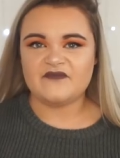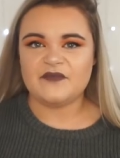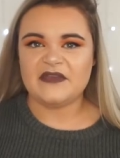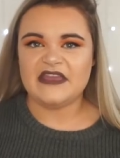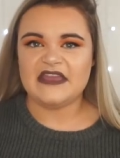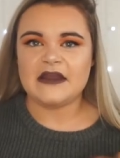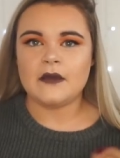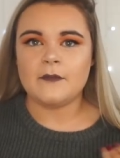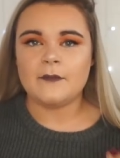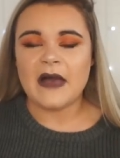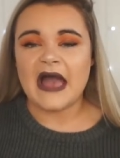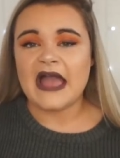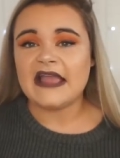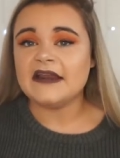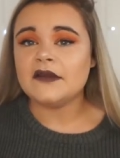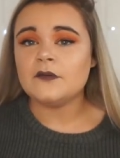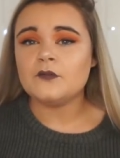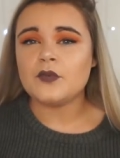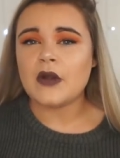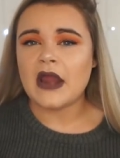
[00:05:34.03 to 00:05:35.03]
been buying
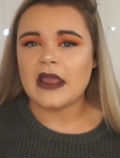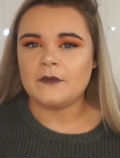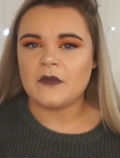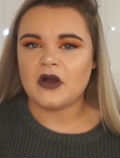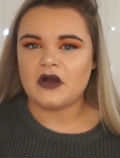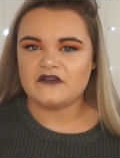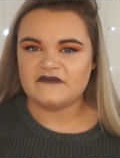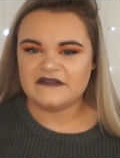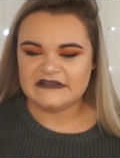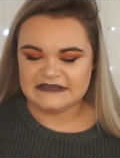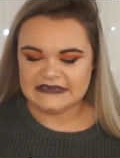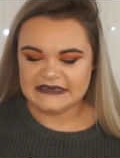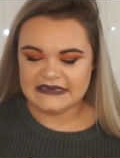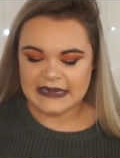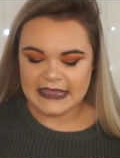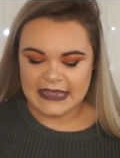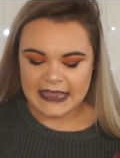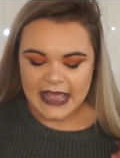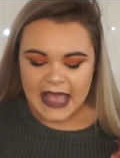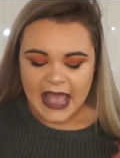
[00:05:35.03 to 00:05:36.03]
in Primark
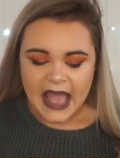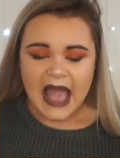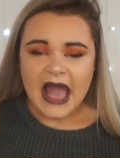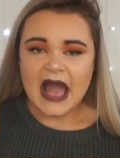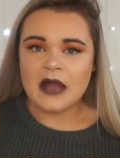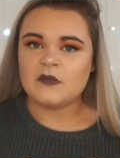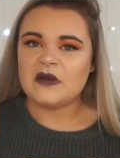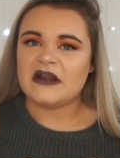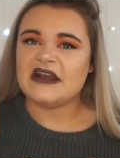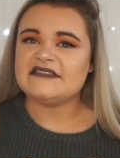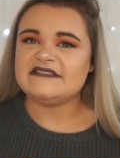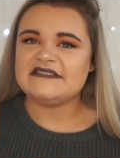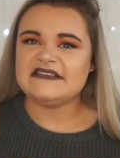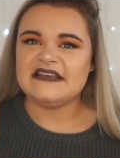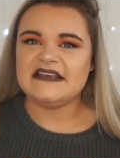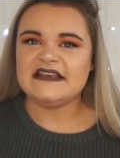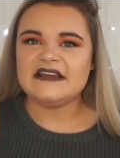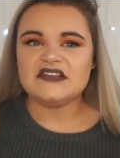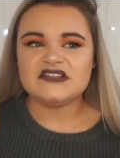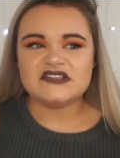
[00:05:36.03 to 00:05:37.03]
recently, and when I
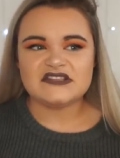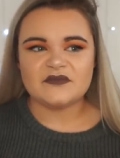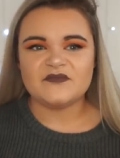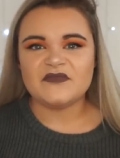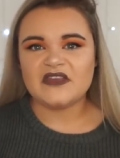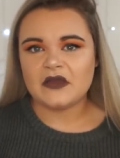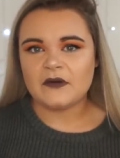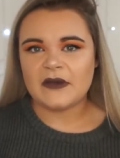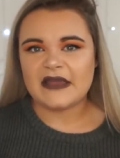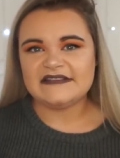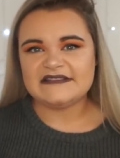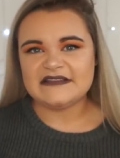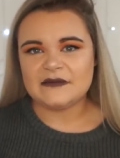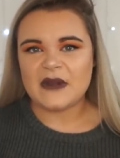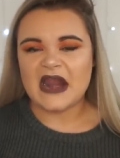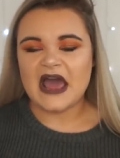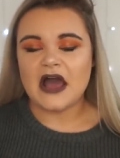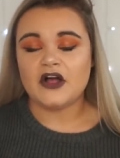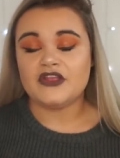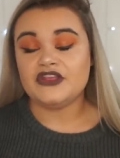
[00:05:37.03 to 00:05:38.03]
seen something quite
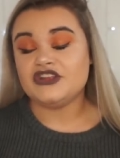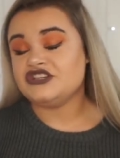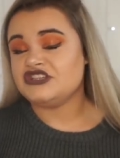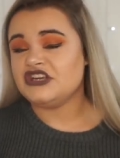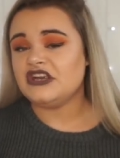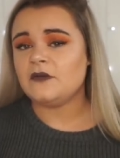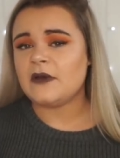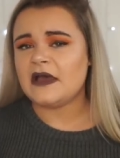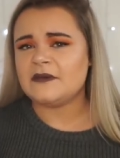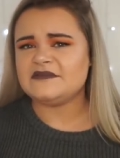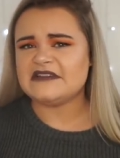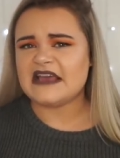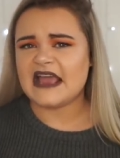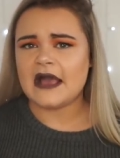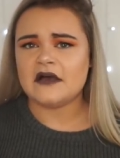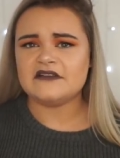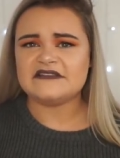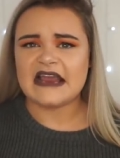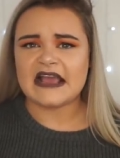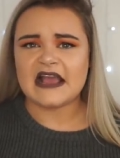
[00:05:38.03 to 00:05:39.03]
similar on the Shein website,
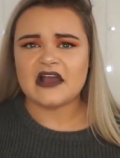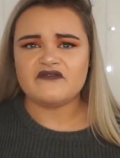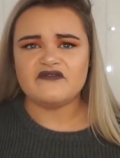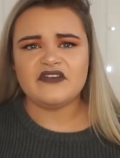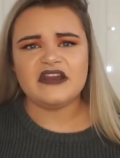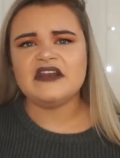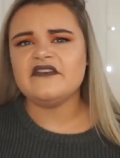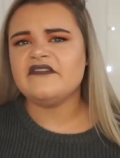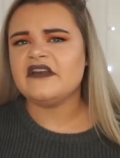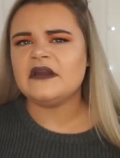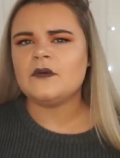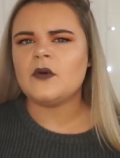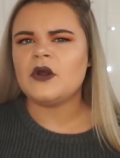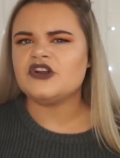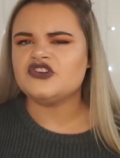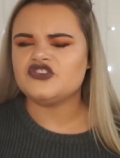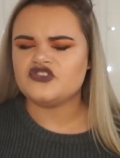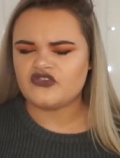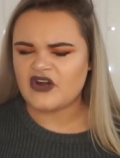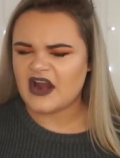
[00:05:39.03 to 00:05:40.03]
I was like, I really want
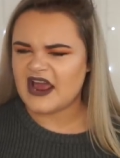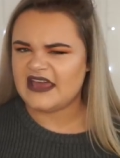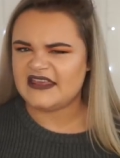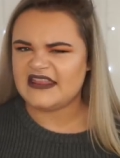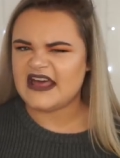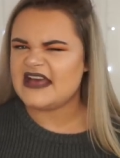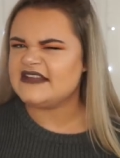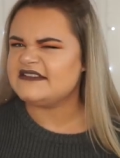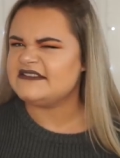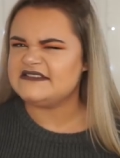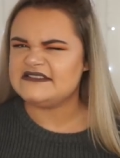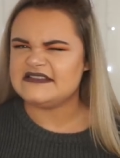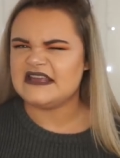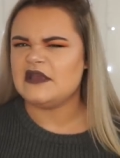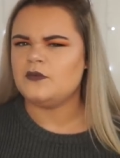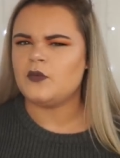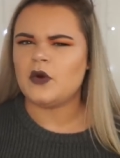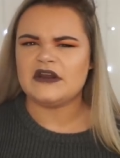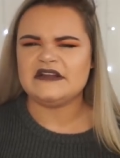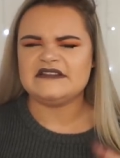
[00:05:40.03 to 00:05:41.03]
to try that and see
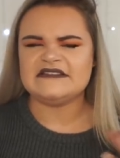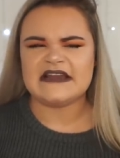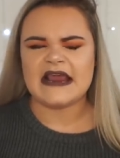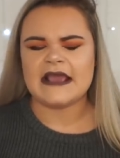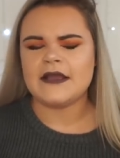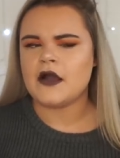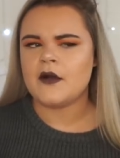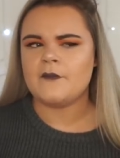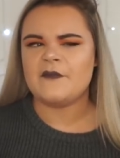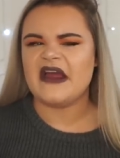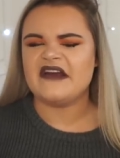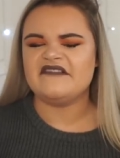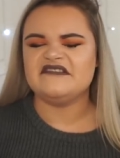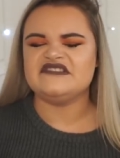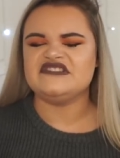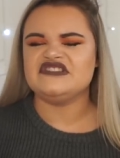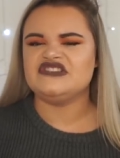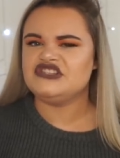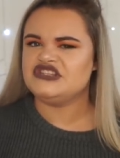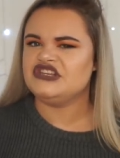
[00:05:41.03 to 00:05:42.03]
what it's like
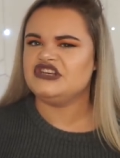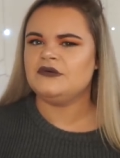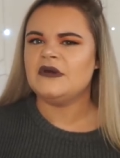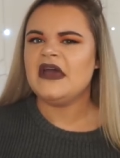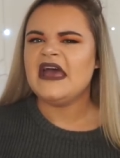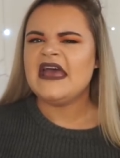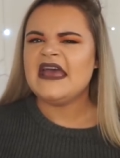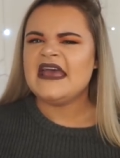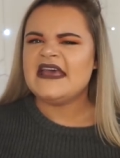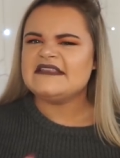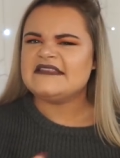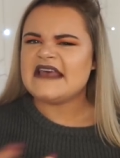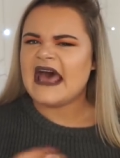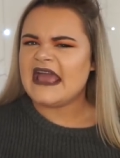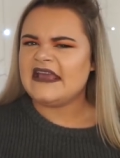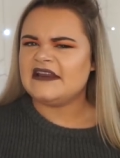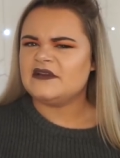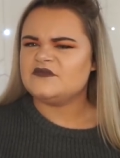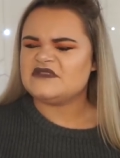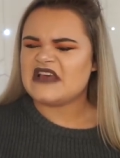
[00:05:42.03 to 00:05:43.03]
comparison to the
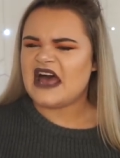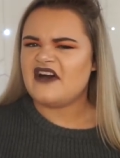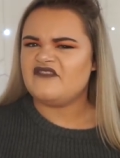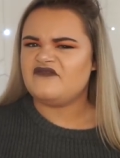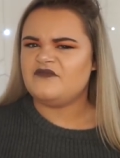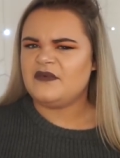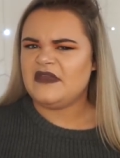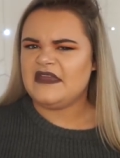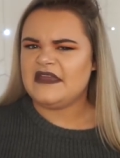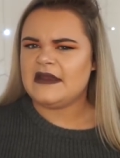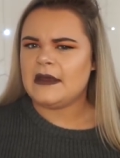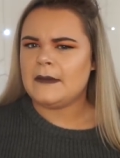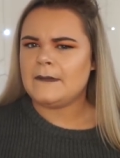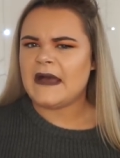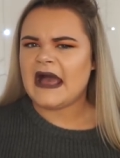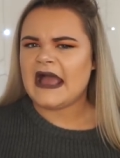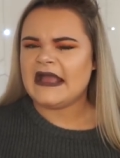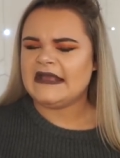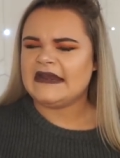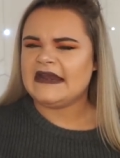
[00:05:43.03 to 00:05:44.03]
items I've been
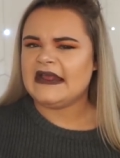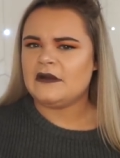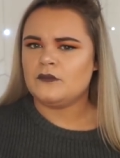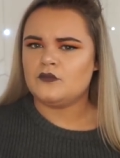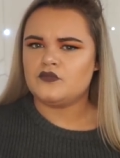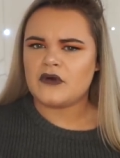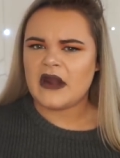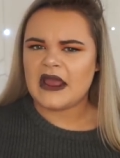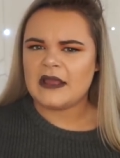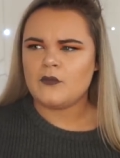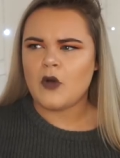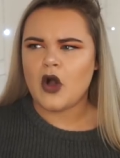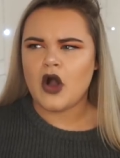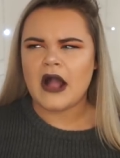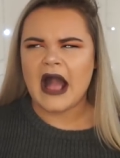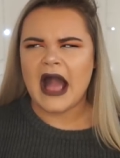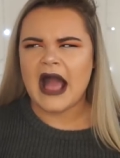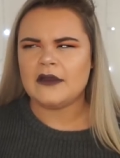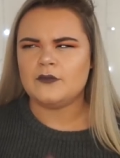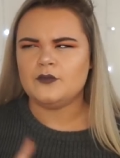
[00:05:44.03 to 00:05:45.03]
buying in Primark
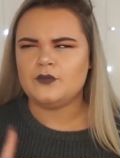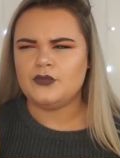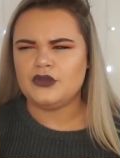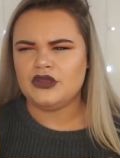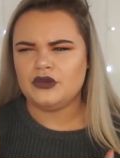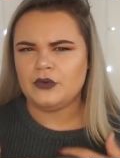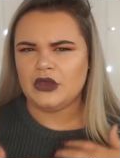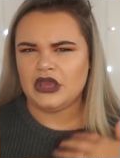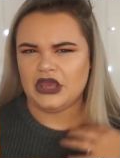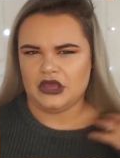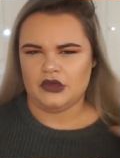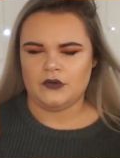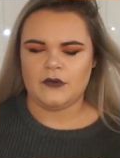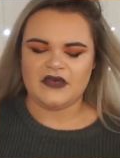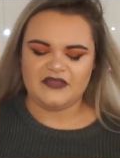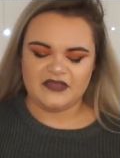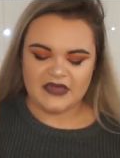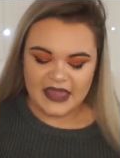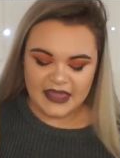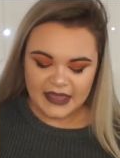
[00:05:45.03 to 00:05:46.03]
and Boohoo, I
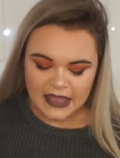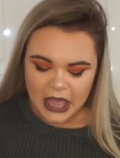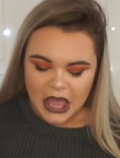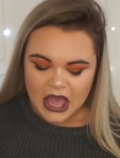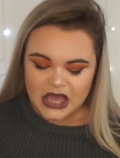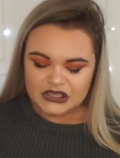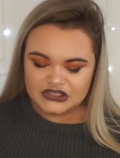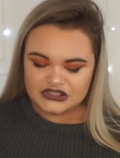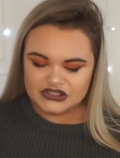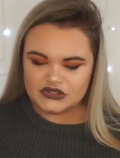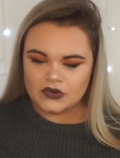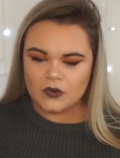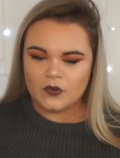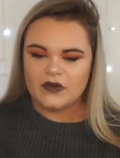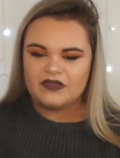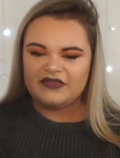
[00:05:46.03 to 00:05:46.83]
think. So